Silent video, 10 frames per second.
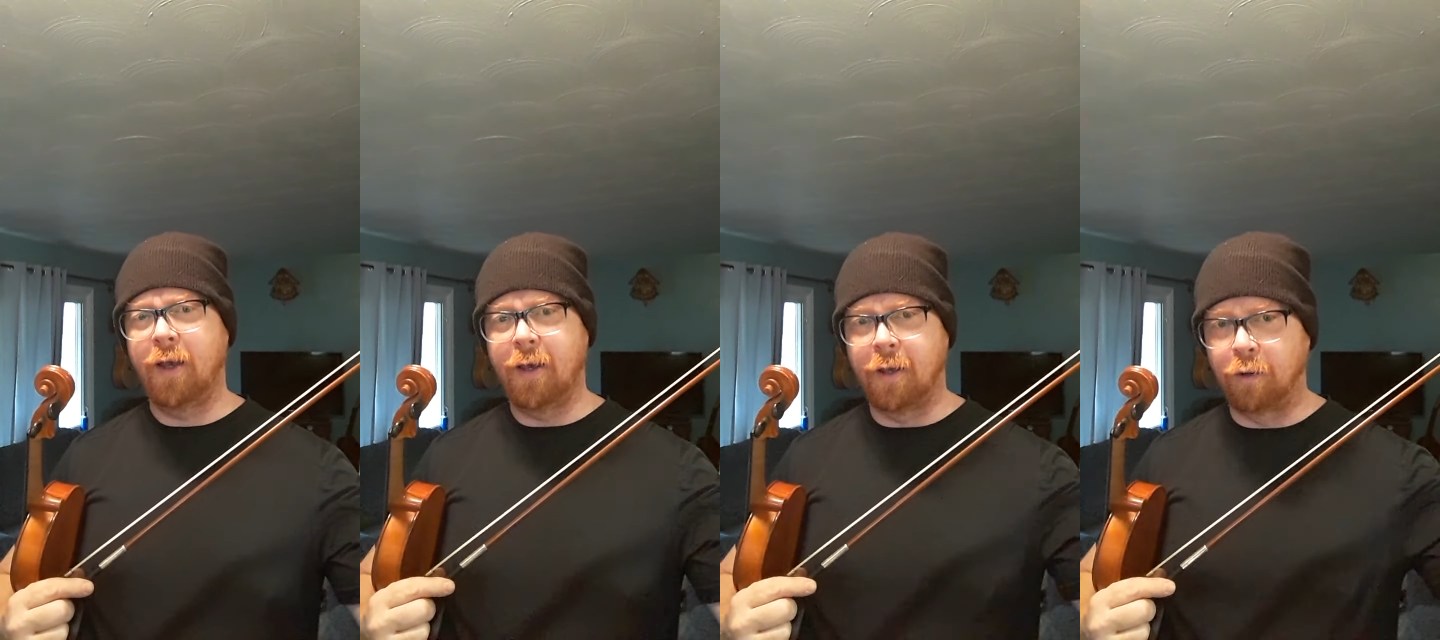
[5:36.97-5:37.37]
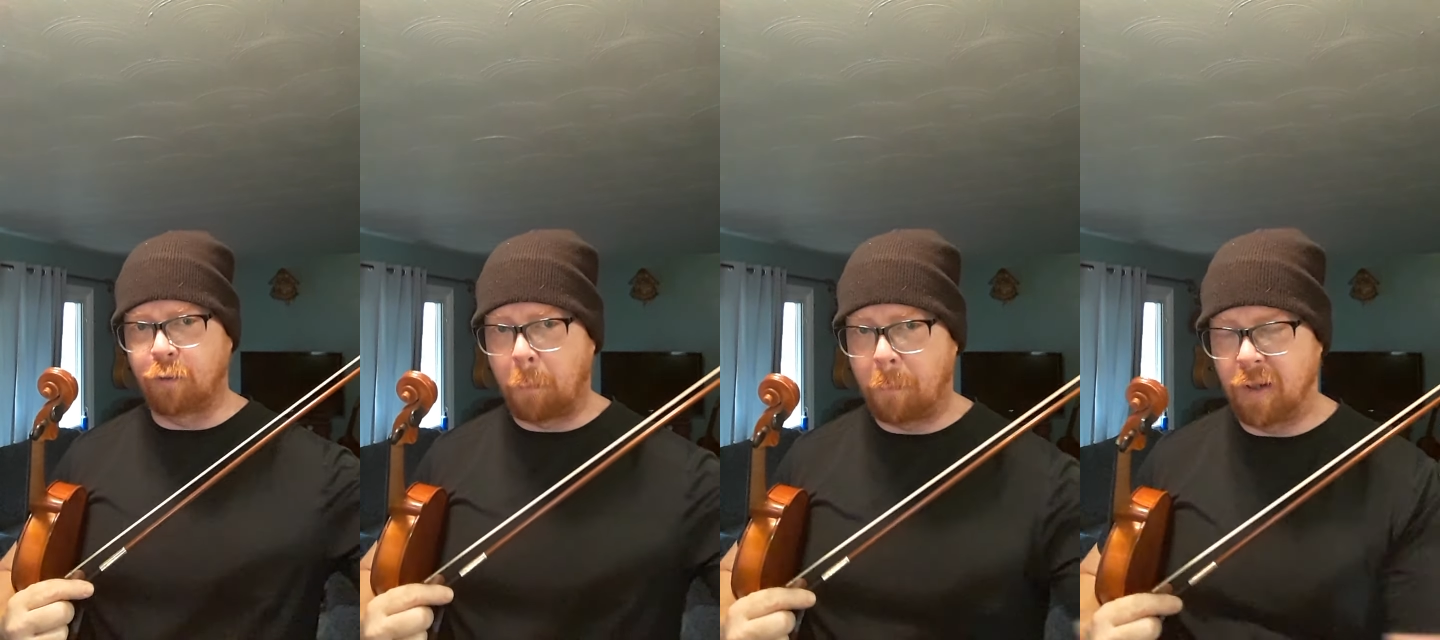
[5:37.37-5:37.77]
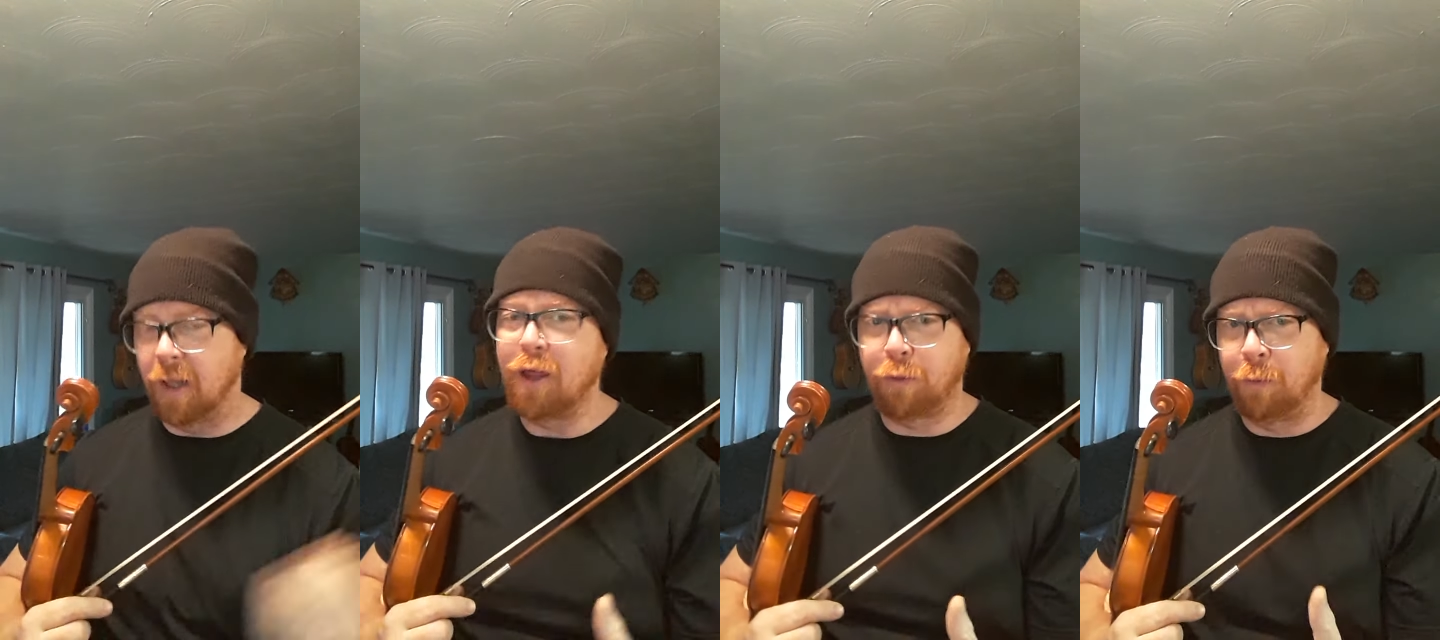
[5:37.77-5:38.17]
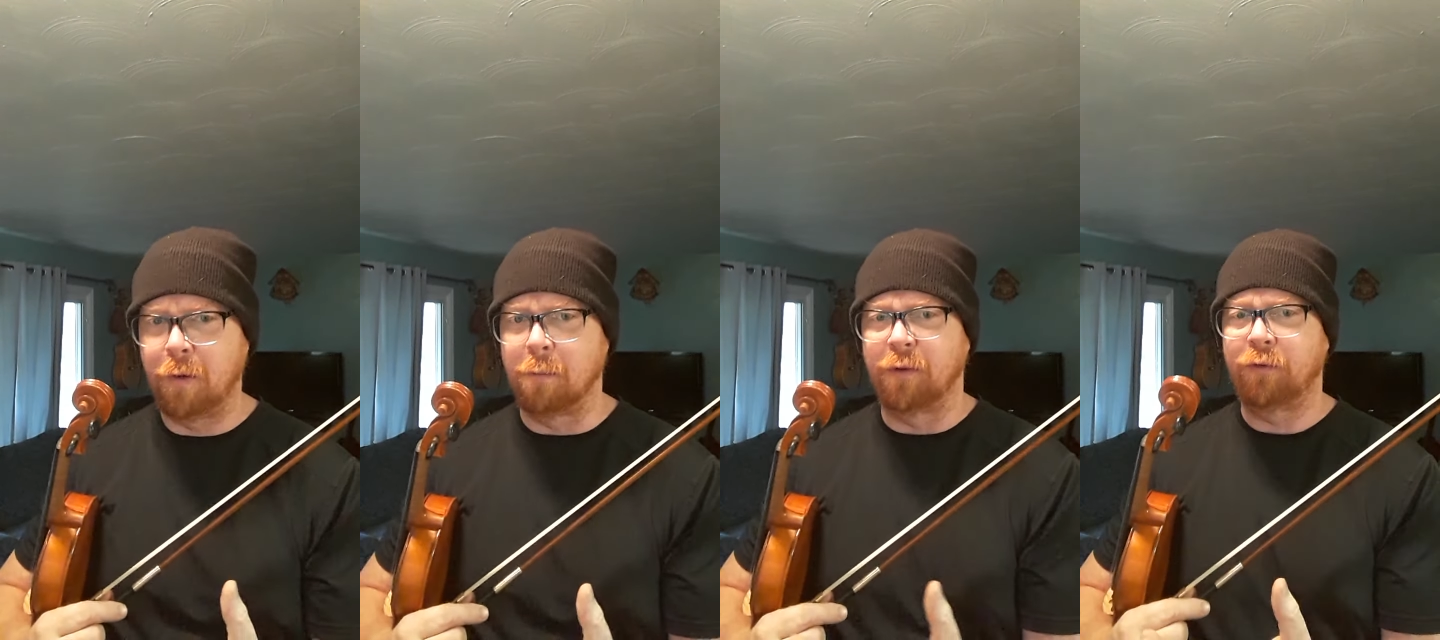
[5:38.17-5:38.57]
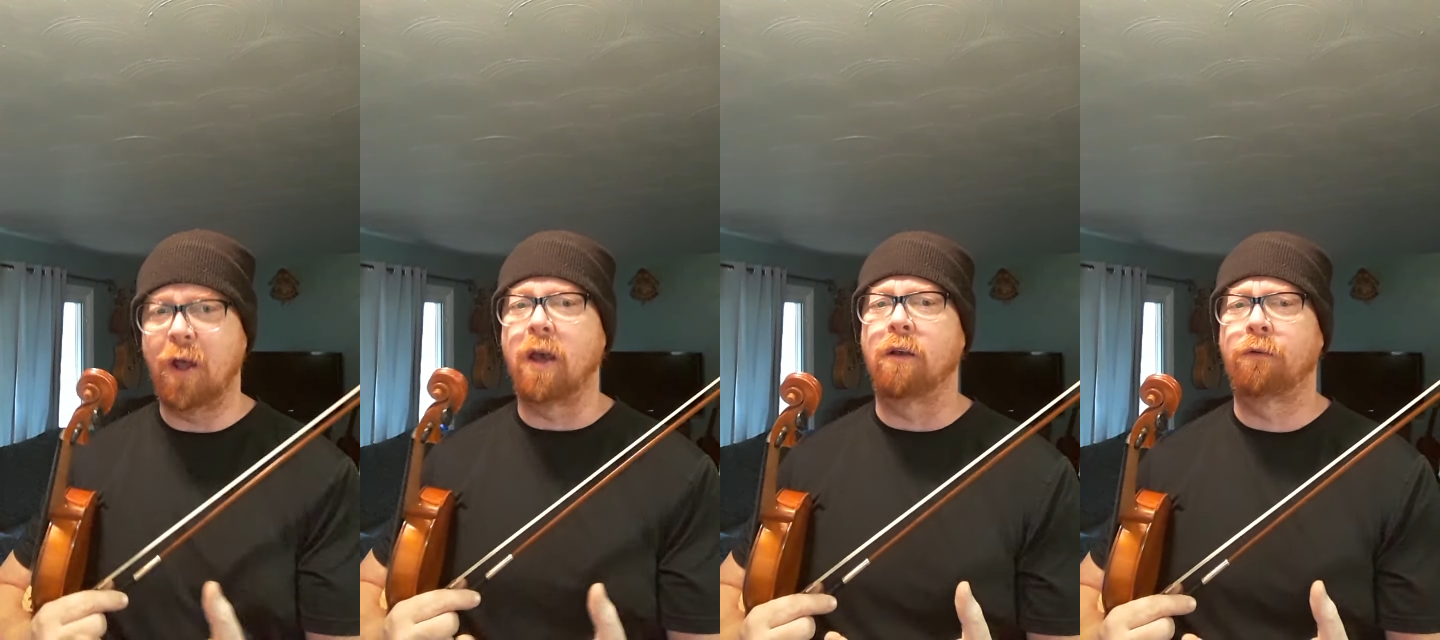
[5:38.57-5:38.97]
is play through your
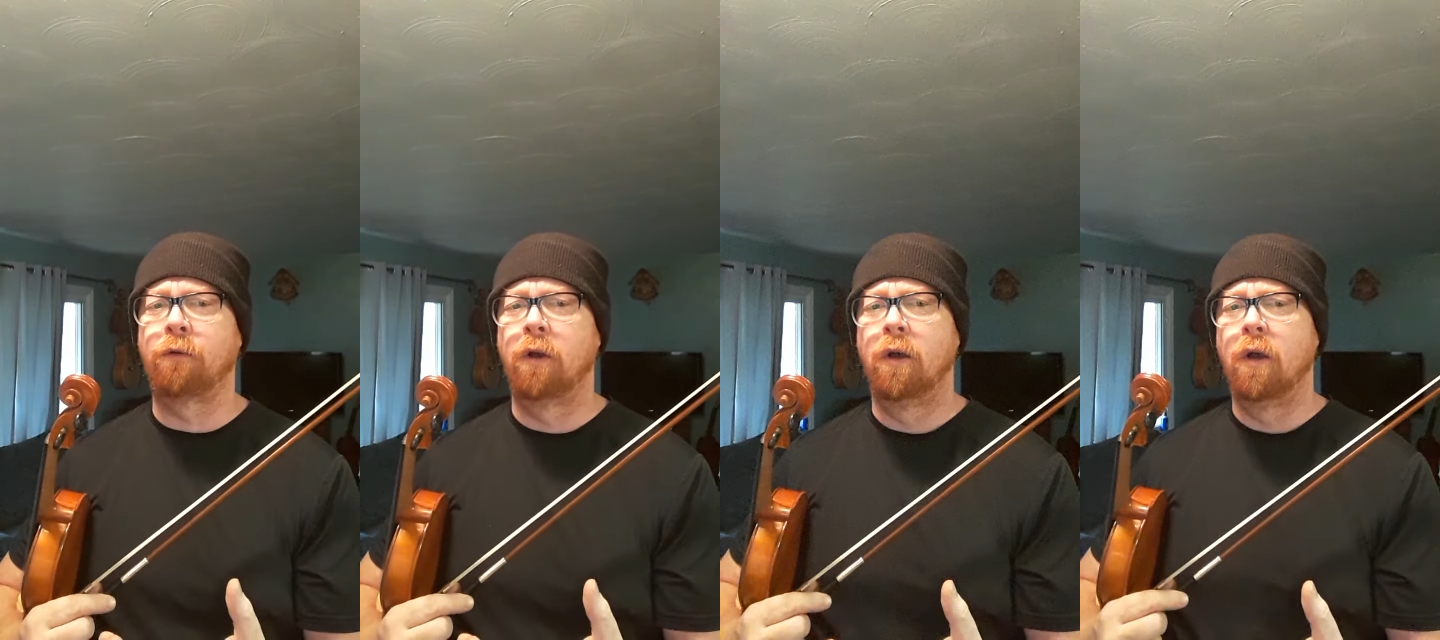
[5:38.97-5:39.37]
mistakes.